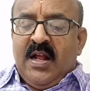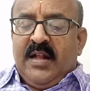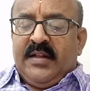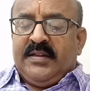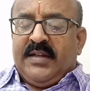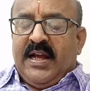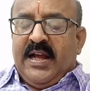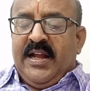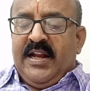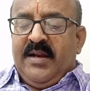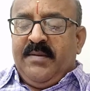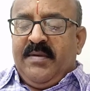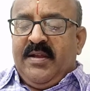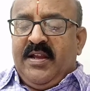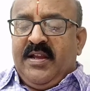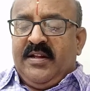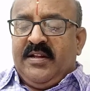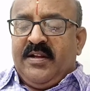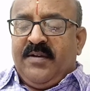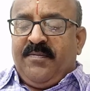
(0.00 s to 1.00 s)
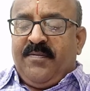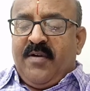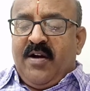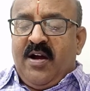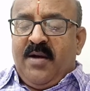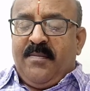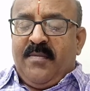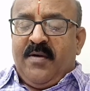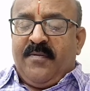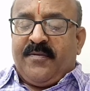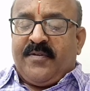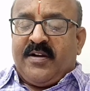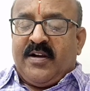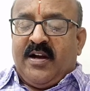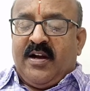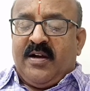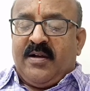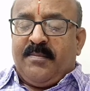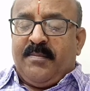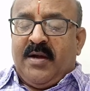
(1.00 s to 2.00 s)
The enemy in the form of
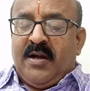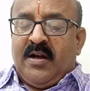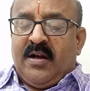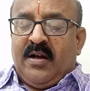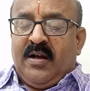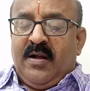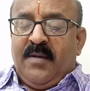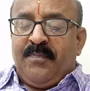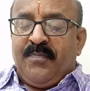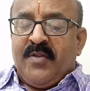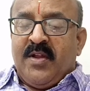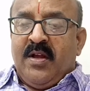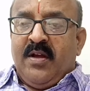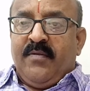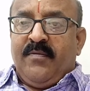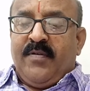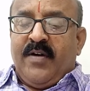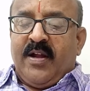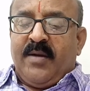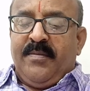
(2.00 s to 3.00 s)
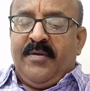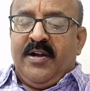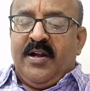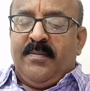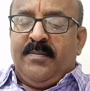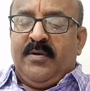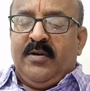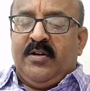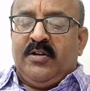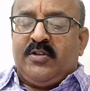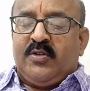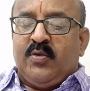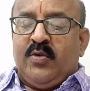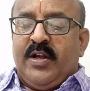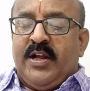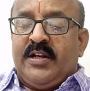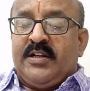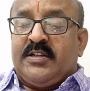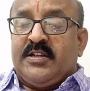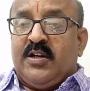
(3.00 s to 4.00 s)
karma, formidable to
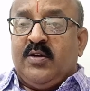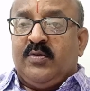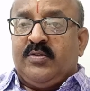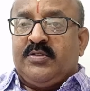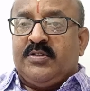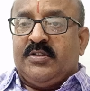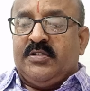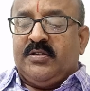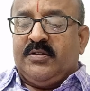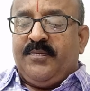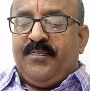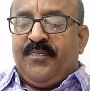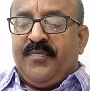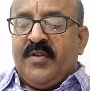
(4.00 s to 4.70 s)
encounter.